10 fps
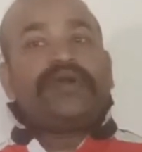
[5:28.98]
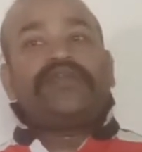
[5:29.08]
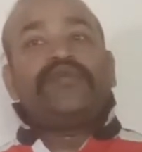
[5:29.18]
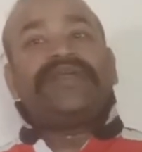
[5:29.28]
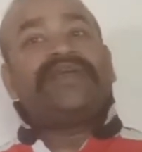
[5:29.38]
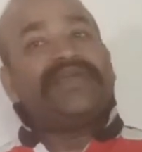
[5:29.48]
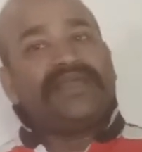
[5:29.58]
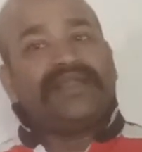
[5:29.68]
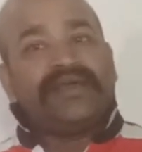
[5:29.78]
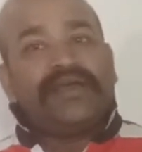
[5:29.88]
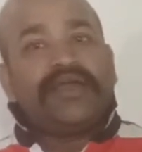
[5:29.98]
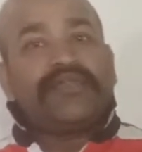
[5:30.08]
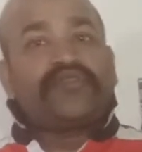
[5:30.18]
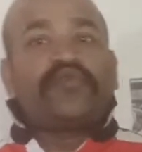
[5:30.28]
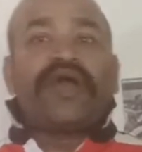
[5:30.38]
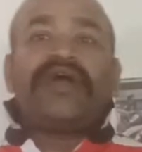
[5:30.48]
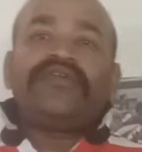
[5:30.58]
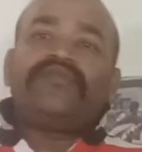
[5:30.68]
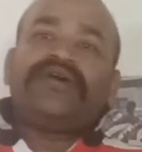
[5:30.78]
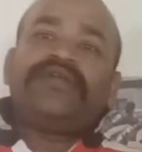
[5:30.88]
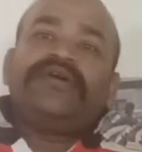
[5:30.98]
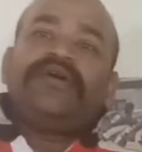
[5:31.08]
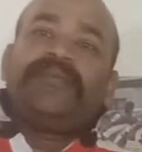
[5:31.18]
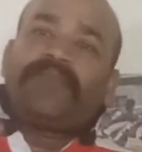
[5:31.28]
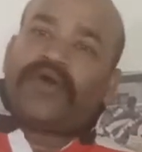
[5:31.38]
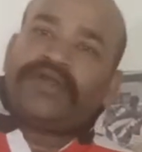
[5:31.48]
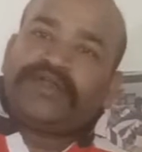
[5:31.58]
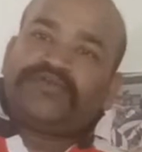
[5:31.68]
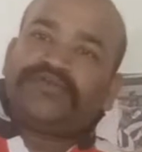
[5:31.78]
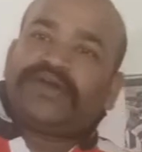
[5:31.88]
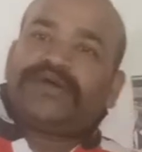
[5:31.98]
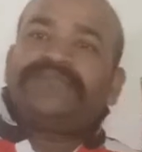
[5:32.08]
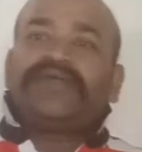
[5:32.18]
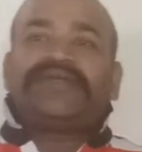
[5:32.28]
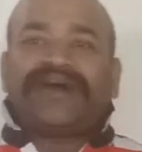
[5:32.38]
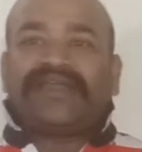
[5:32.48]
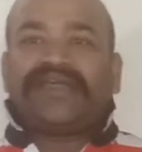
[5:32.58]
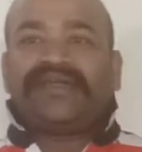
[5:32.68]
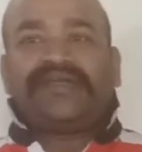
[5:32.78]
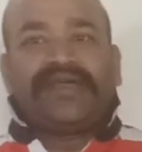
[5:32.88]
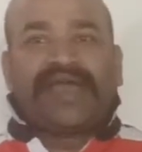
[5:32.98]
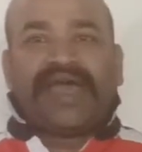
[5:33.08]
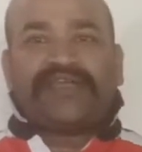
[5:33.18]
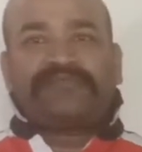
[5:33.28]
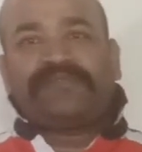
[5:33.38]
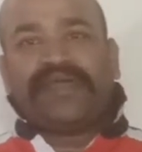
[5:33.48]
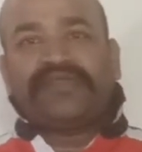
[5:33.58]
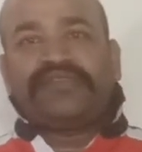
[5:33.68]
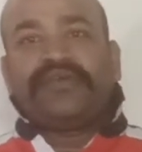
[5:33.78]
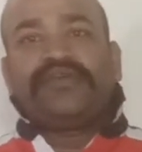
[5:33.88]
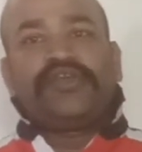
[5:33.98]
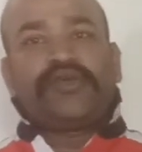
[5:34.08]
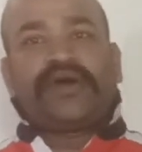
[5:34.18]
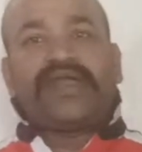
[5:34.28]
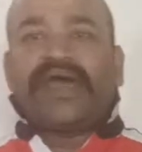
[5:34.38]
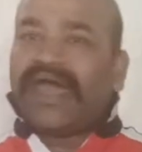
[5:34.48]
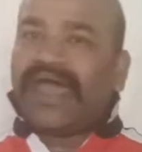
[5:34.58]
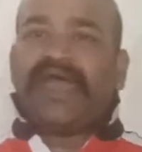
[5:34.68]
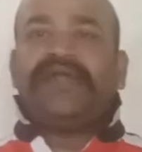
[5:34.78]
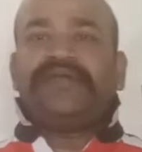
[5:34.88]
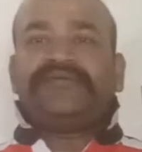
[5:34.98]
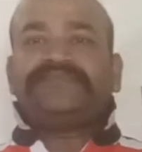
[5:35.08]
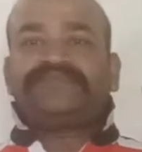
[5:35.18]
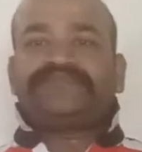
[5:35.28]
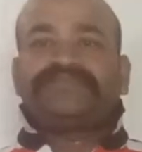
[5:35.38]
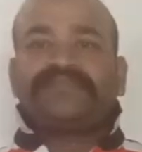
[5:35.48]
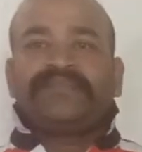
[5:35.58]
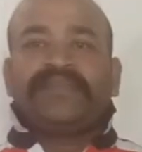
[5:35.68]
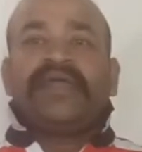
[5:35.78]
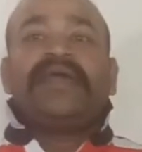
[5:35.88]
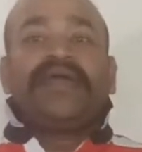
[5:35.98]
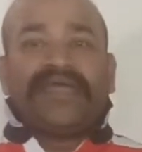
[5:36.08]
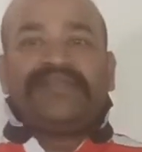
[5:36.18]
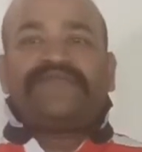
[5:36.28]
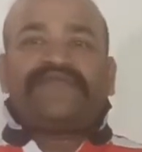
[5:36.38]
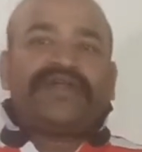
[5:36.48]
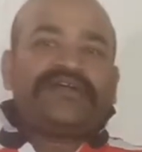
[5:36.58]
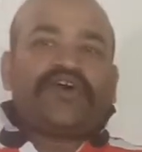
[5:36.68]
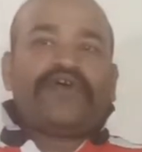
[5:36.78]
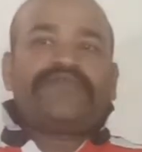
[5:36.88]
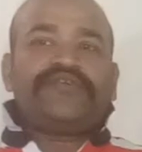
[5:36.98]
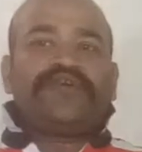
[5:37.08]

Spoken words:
your heel, square your body to the target as place your hand in front of